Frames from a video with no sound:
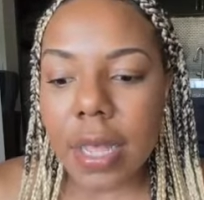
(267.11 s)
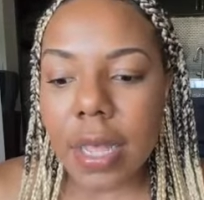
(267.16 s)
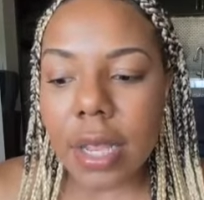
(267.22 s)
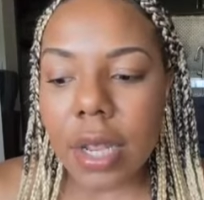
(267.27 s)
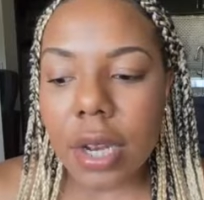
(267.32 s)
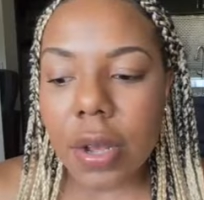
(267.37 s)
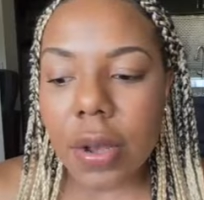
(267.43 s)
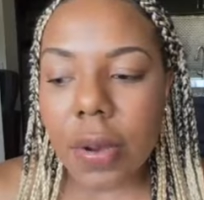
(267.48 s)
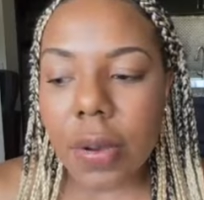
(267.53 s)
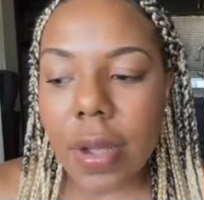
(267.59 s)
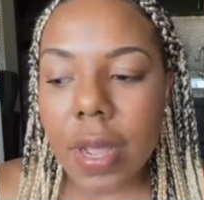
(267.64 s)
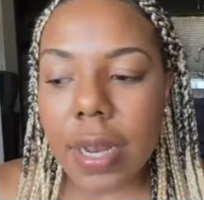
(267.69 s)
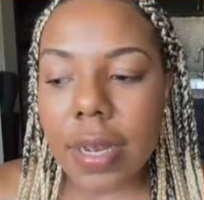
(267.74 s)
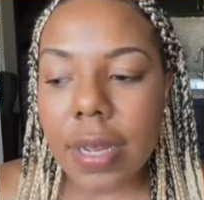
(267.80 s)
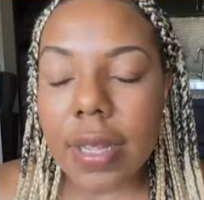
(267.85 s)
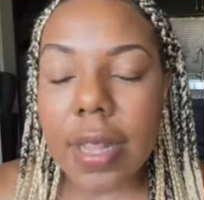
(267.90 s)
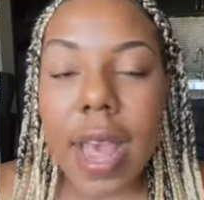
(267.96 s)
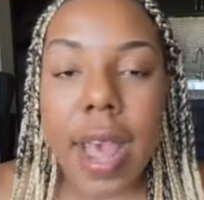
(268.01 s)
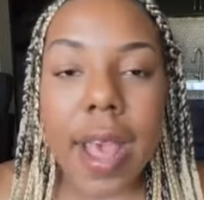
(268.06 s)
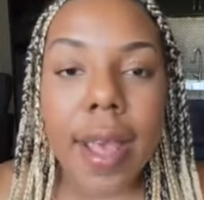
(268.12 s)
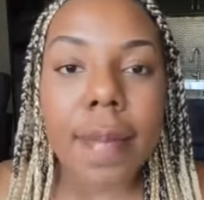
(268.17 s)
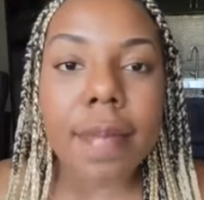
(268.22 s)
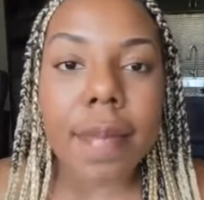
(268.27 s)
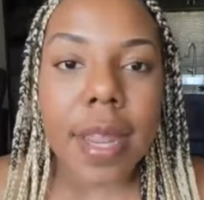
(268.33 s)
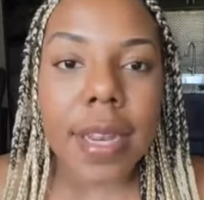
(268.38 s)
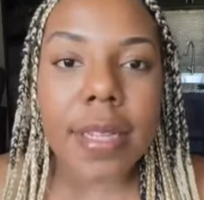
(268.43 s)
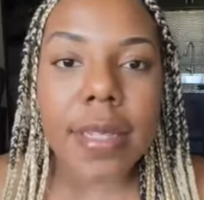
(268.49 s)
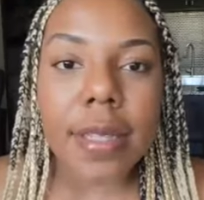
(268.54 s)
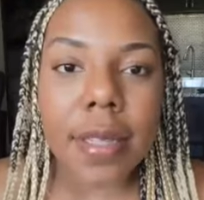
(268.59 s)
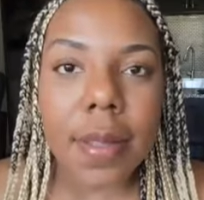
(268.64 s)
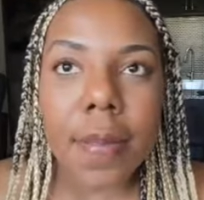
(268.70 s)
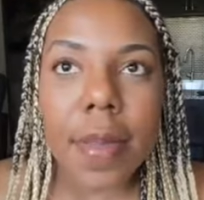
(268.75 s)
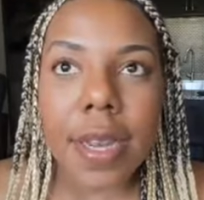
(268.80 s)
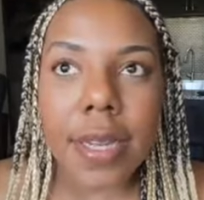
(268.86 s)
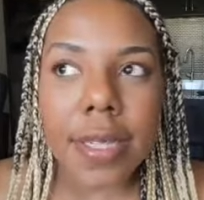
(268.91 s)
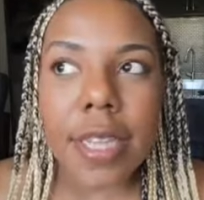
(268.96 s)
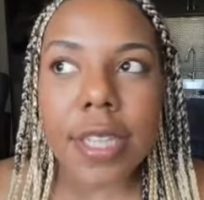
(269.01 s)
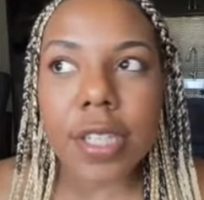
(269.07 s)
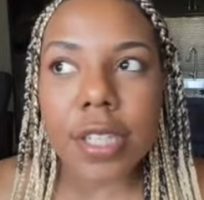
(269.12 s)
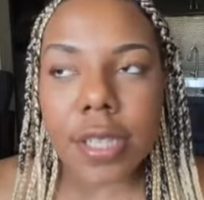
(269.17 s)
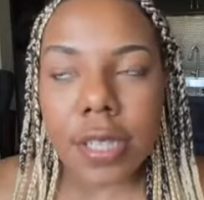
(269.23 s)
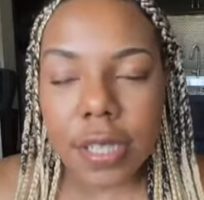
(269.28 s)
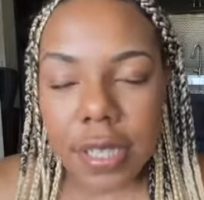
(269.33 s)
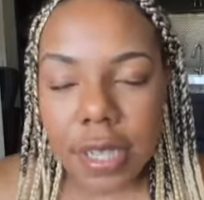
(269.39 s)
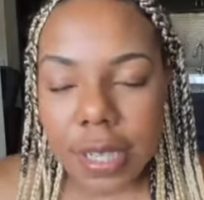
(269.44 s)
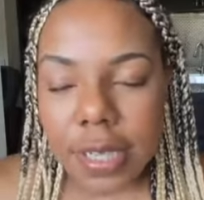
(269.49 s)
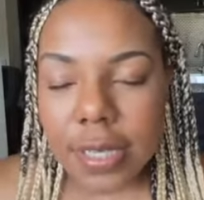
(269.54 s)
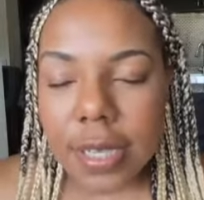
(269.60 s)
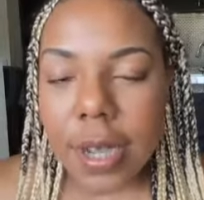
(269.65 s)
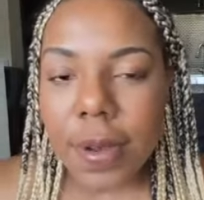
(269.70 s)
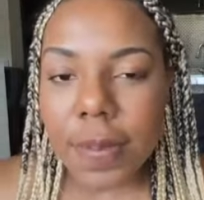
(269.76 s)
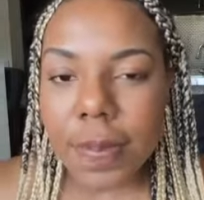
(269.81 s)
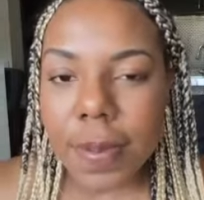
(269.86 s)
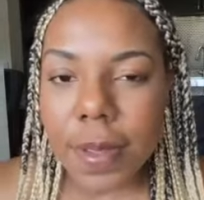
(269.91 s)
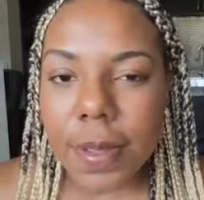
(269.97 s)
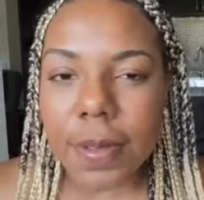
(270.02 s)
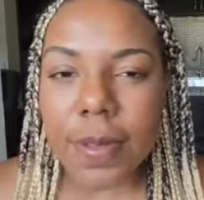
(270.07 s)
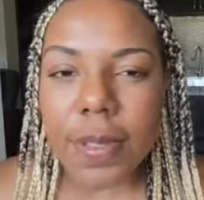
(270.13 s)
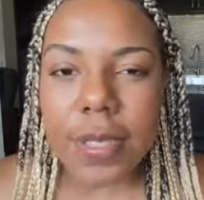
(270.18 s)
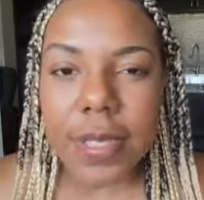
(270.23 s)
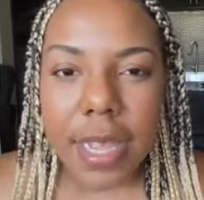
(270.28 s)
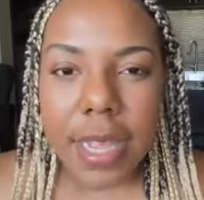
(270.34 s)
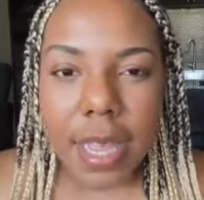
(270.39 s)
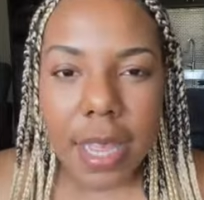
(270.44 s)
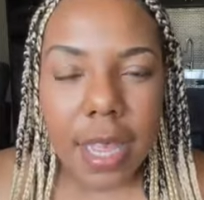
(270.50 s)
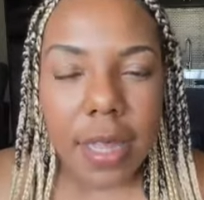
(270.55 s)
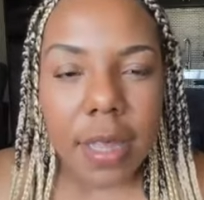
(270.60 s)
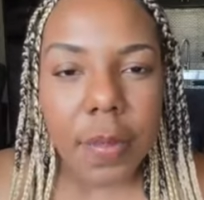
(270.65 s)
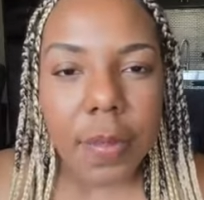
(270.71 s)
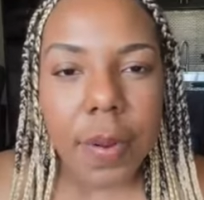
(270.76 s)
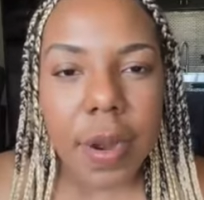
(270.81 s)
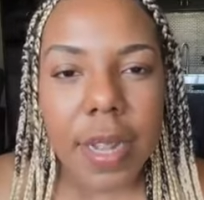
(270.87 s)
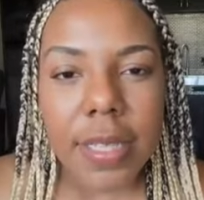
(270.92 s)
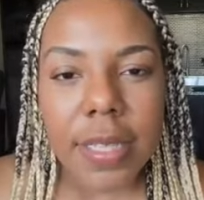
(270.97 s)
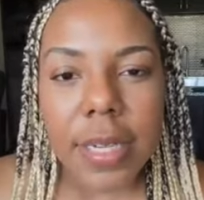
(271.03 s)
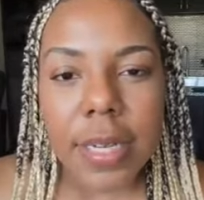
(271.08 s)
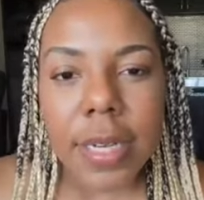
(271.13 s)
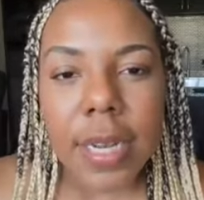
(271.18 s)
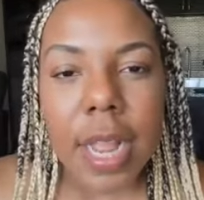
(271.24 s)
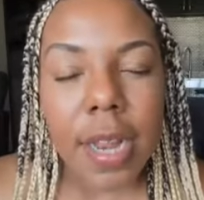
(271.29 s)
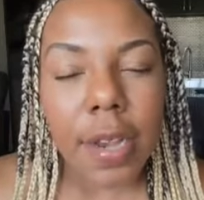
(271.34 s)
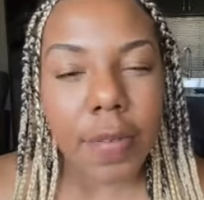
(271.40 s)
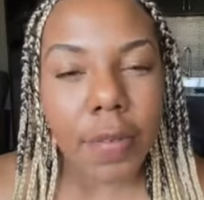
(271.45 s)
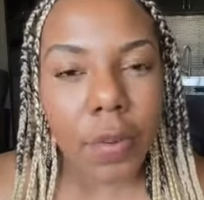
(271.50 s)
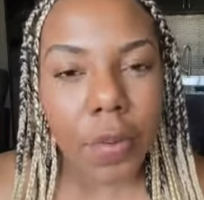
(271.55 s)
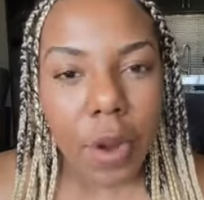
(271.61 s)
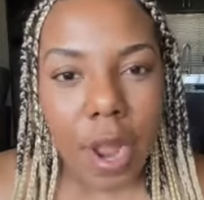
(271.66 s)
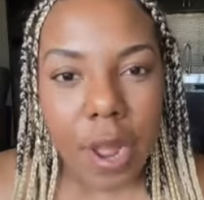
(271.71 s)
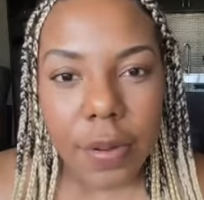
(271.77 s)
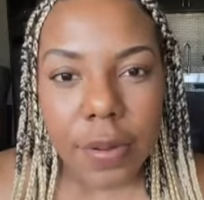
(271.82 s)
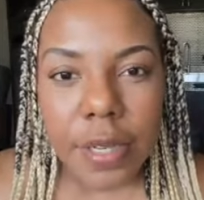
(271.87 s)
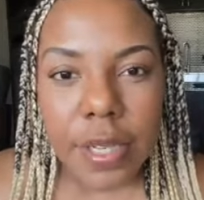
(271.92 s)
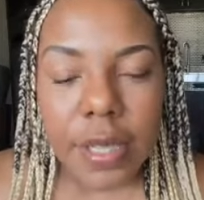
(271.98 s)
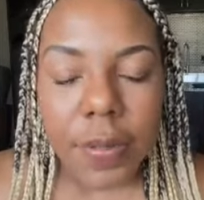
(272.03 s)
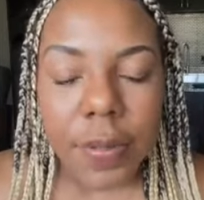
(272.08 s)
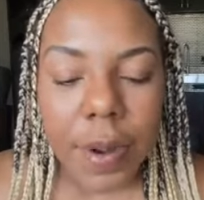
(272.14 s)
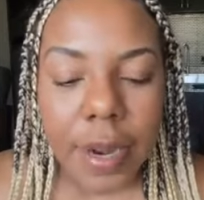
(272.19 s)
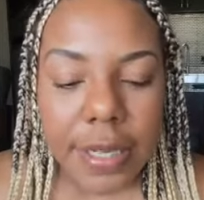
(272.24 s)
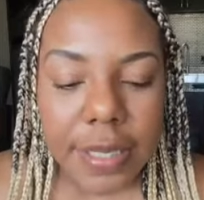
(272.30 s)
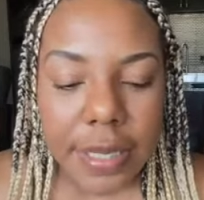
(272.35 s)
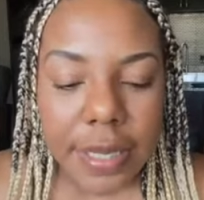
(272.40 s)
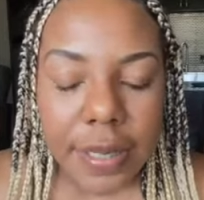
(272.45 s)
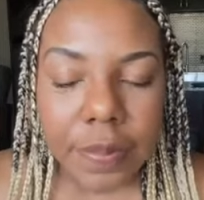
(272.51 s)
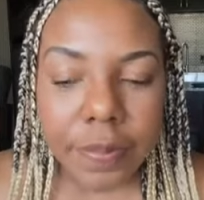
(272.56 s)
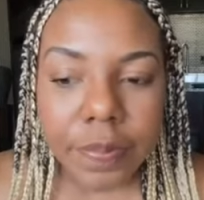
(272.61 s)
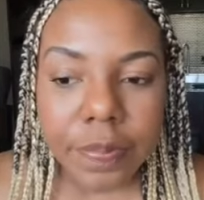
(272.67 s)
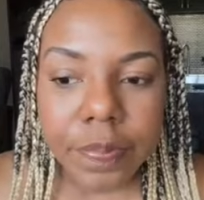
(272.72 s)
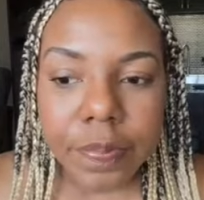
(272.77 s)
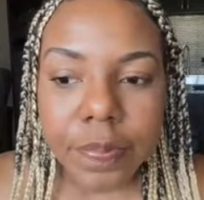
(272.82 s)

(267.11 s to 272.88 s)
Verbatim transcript: you know it, that med- the meditation does help you stay in the present kind of ground in the present